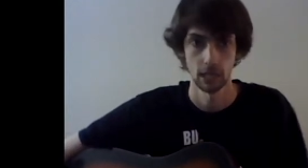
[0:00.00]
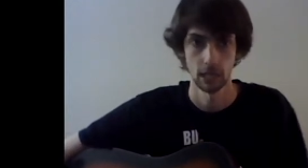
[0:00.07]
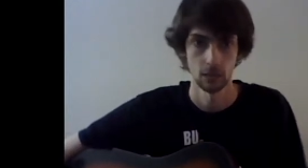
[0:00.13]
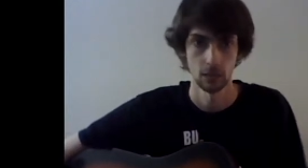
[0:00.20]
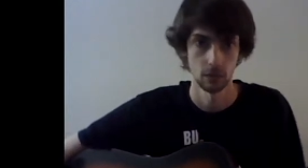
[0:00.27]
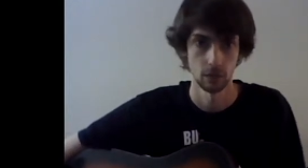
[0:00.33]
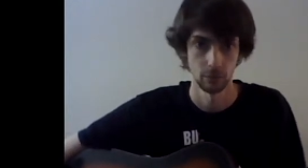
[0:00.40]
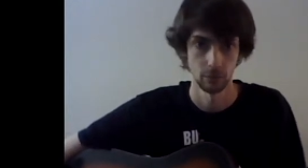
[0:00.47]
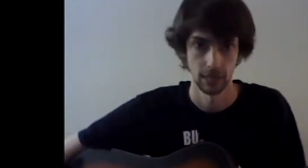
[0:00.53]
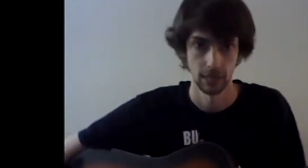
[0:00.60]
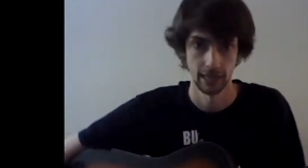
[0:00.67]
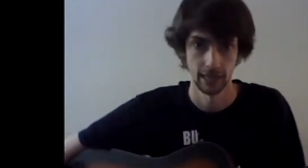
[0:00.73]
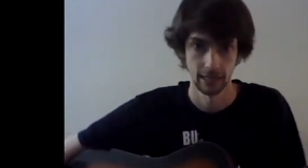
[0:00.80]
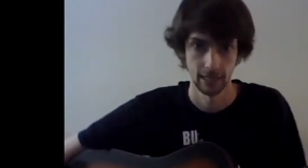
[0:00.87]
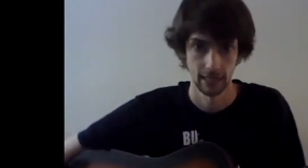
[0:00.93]
you can play it
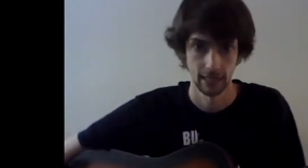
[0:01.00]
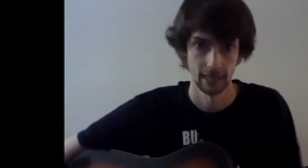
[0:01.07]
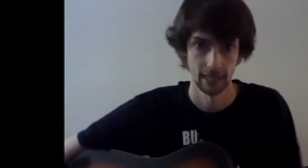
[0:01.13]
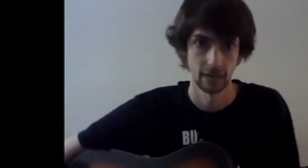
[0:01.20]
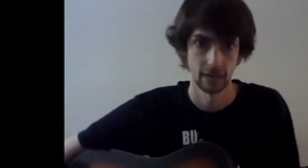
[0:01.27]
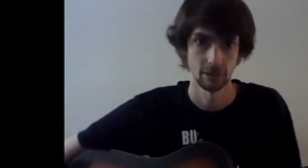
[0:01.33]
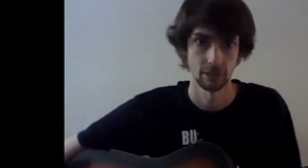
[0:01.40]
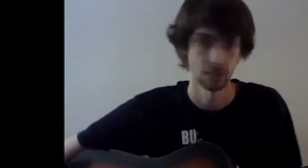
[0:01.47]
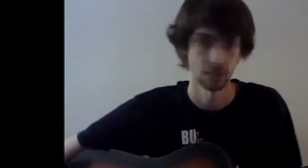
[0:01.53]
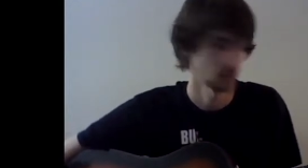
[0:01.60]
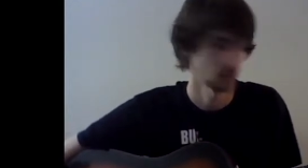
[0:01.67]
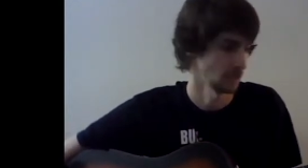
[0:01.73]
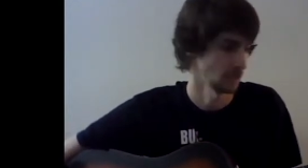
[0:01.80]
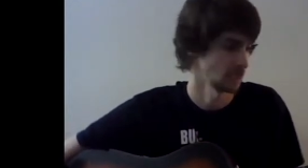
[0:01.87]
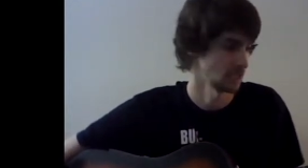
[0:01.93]
in every single
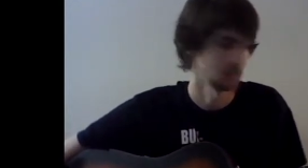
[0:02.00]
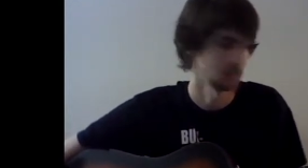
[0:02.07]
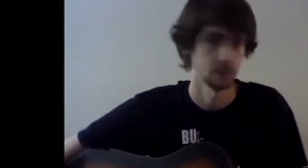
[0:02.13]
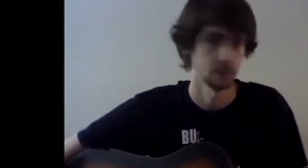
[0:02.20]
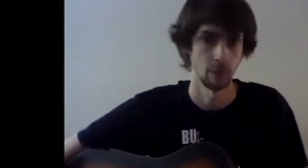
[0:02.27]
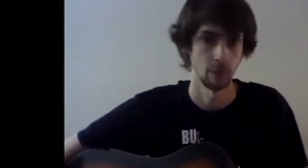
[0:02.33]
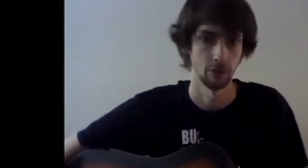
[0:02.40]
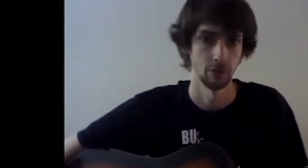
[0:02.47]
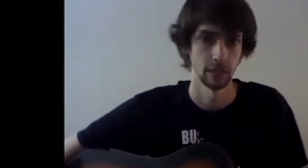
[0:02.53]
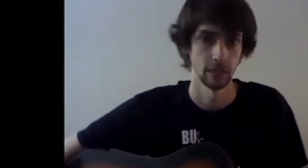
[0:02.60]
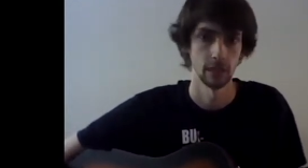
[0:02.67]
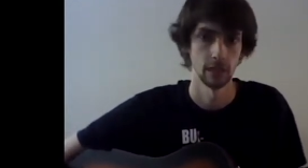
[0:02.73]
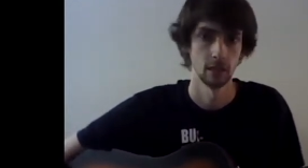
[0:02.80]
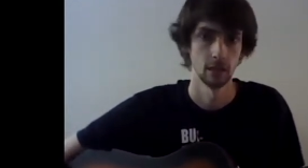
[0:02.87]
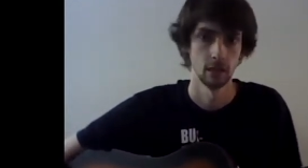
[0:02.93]
key simply by moving it
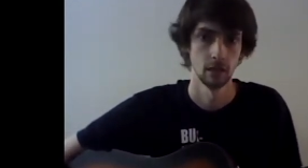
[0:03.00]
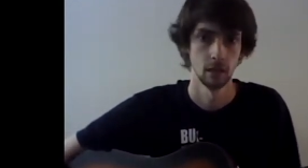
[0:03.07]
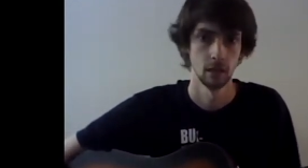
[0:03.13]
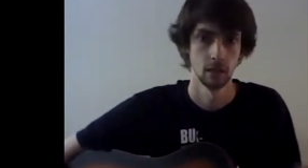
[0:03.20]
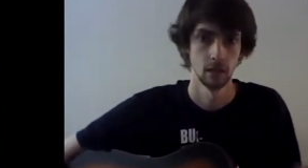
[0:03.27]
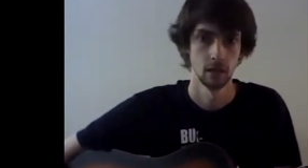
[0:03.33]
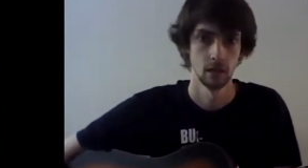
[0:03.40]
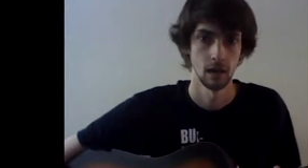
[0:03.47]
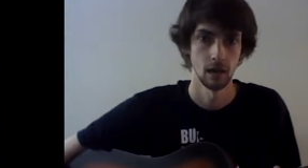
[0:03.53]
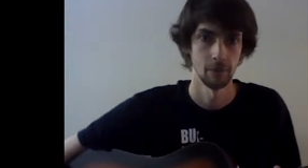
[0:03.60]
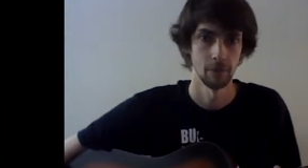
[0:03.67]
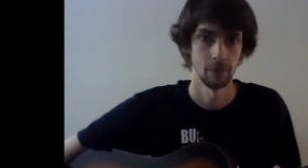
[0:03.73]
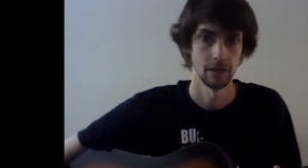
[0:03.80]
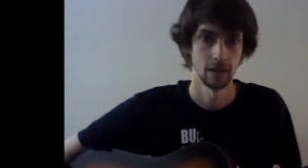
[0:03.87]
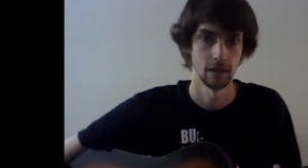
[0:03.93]
up and
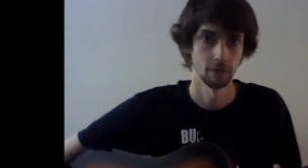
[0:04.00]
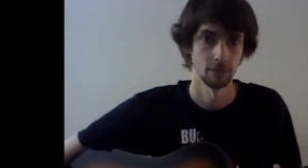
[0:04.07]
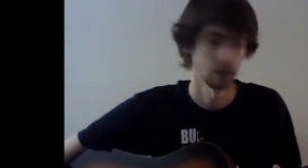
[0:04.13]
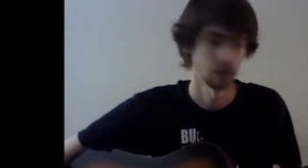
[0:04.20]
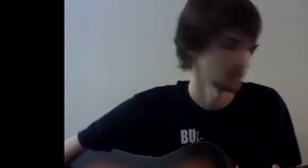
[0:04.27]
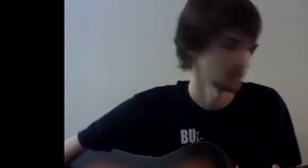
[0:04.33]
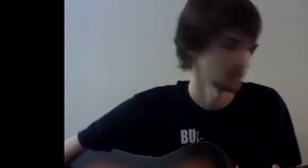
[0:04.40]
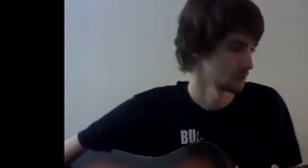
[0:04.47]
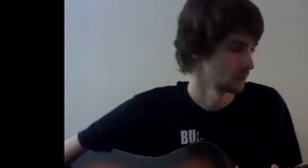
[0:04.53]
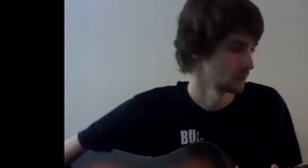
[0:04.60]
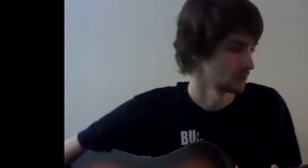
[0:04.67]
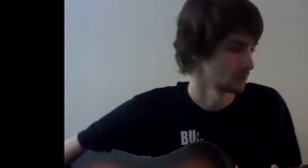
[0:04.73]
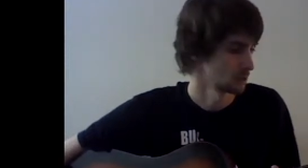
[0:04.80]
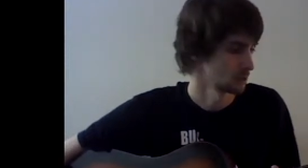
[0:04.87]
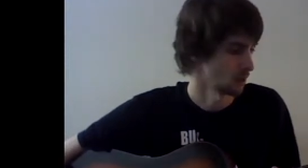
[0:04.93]
down the frets.
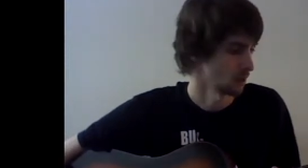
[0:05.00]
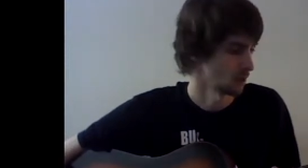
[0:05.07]
So